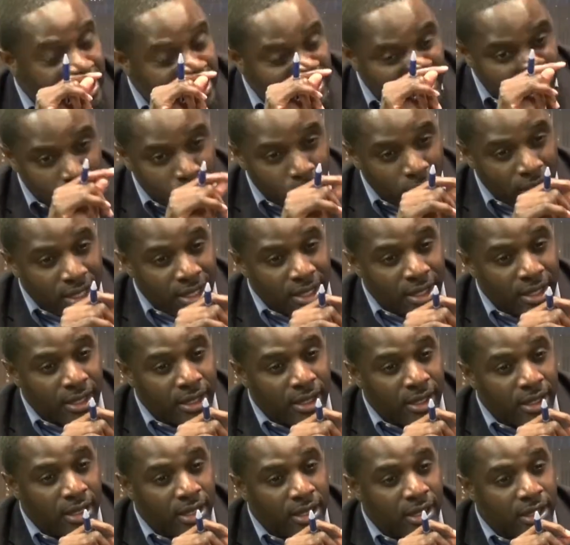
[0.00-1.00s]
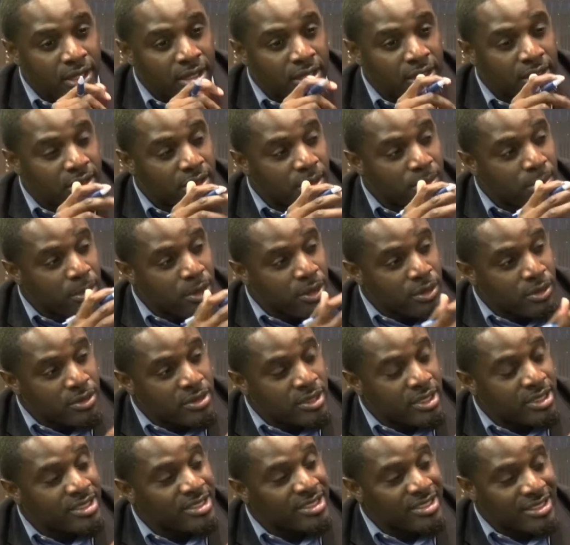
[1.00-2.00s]
the way the
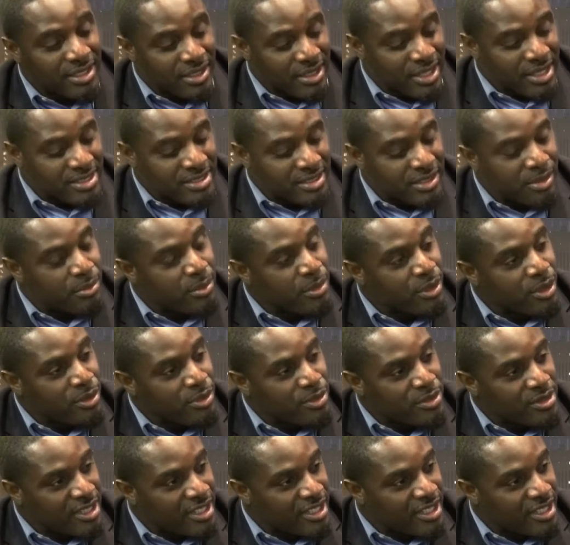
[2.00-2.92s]
music, it's the music,